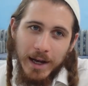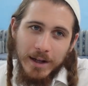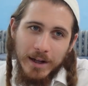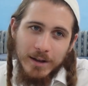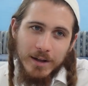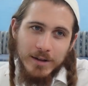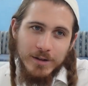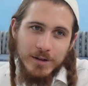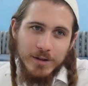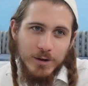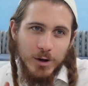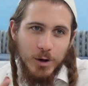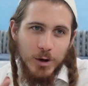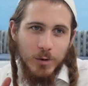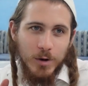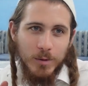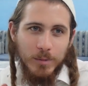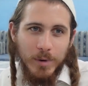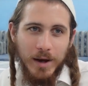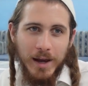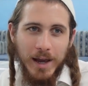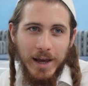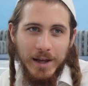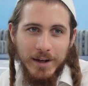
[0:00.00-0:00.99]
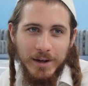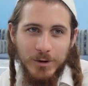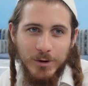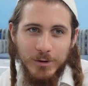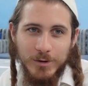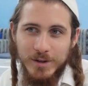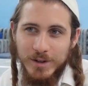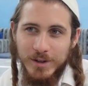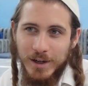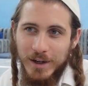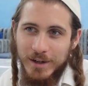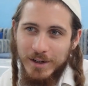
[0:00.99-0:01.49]
doesn't know what my head
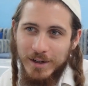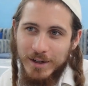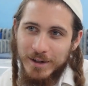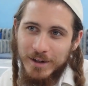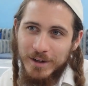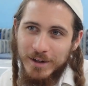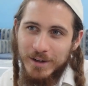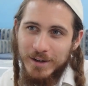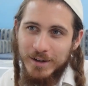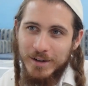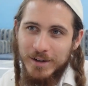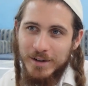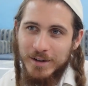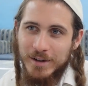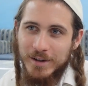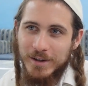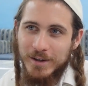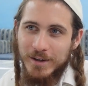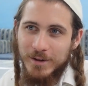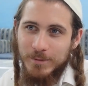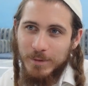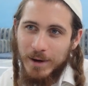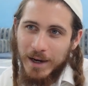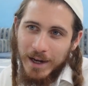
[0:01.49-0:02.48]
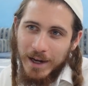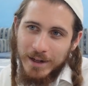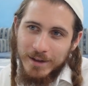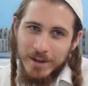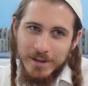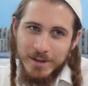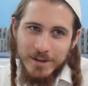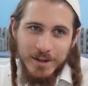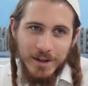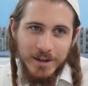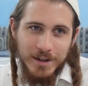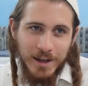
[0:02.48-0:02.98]
knows I need. My hand
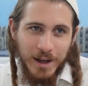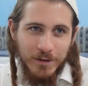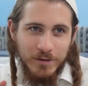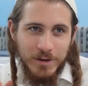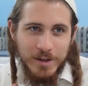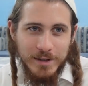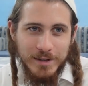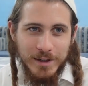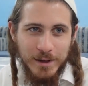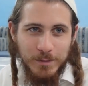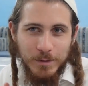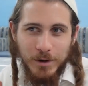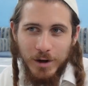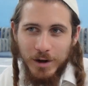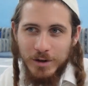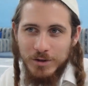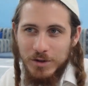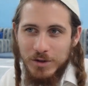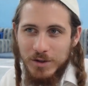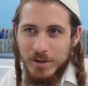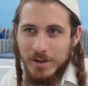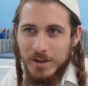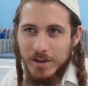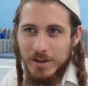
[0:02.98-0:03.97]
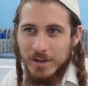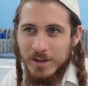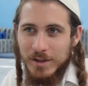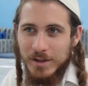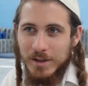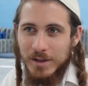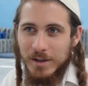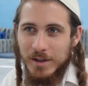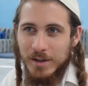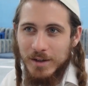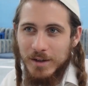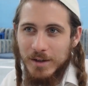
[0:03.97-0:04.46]
doesn't have the same consciousness.
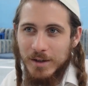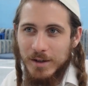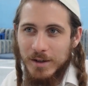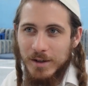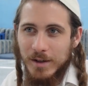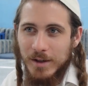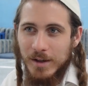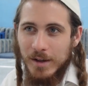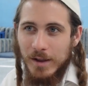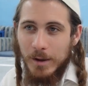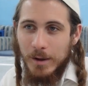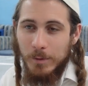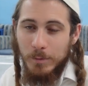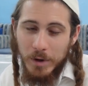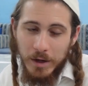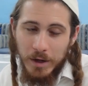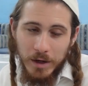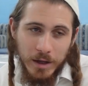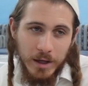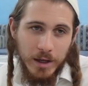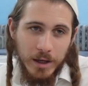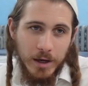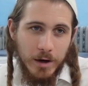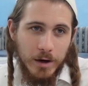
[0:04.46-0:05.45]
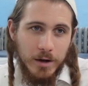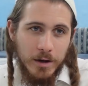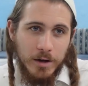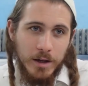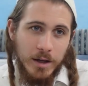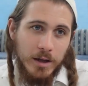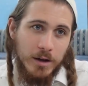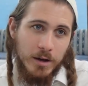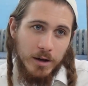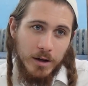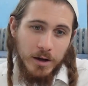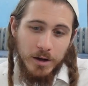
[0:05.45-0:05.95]
Meaning here,
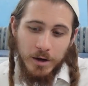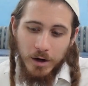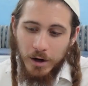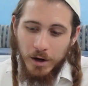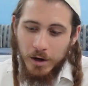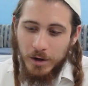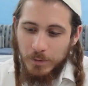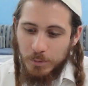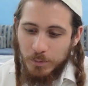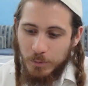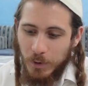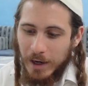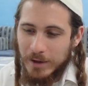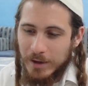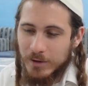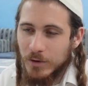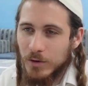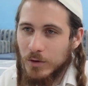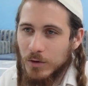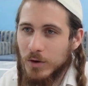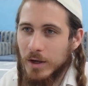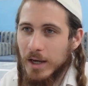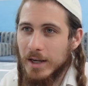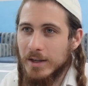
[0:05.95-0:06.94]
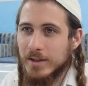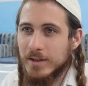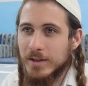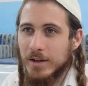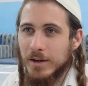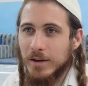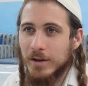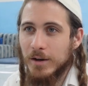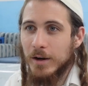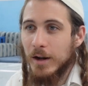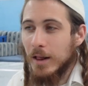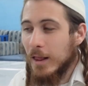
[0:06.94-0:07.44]
in our practical case
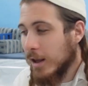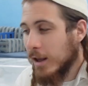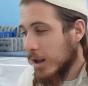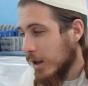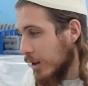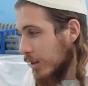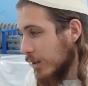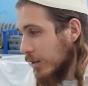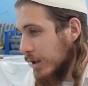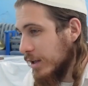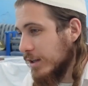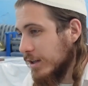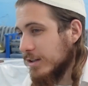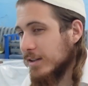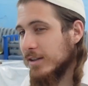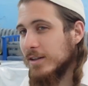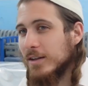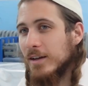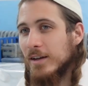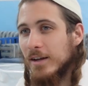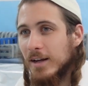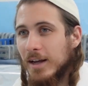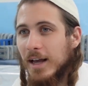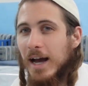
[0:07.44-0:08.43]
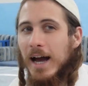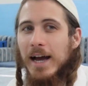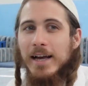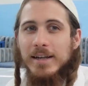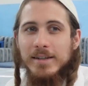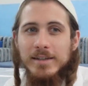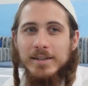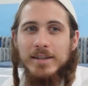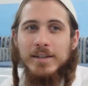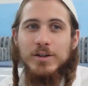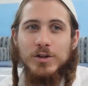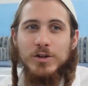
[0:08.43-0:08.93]
here, these
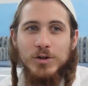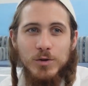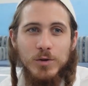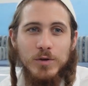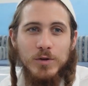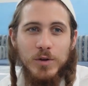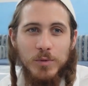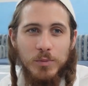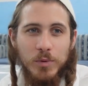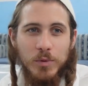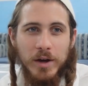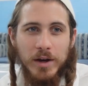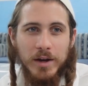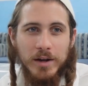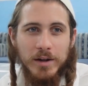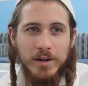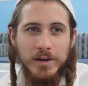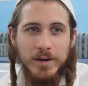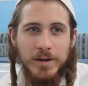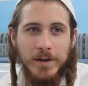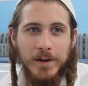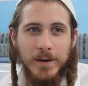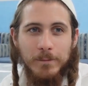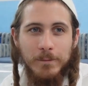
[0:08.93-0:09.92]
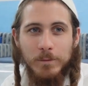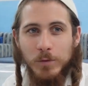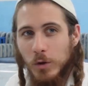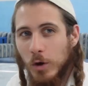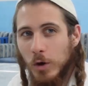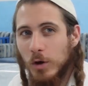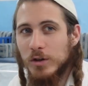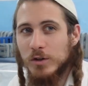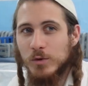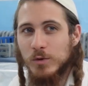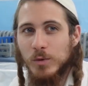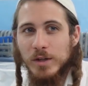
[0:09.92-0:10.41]
guys need a shul to pray in.
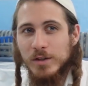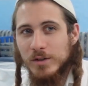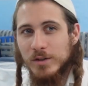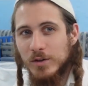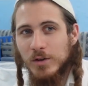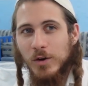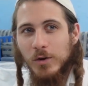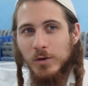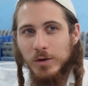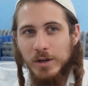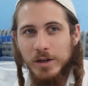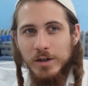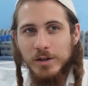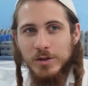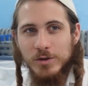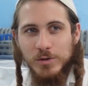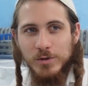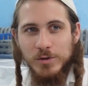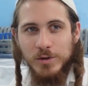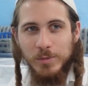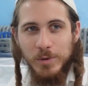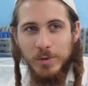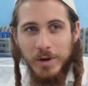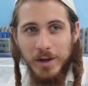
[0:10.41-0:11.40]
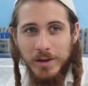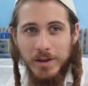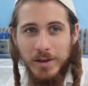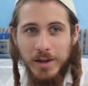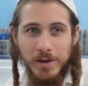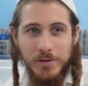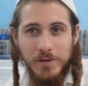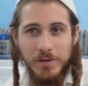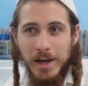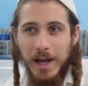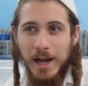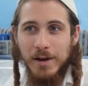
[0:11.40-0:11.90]
Those ones don't need a shul to pray in. They
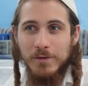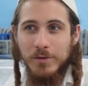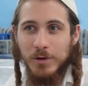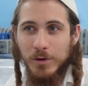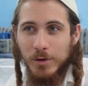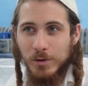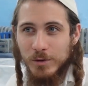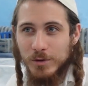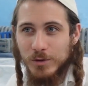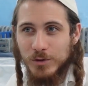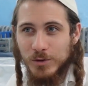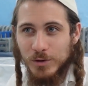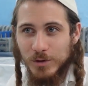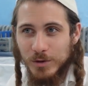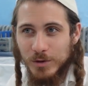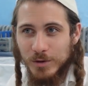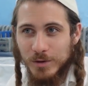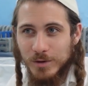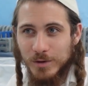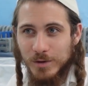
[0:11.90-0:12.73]
even have their own shul.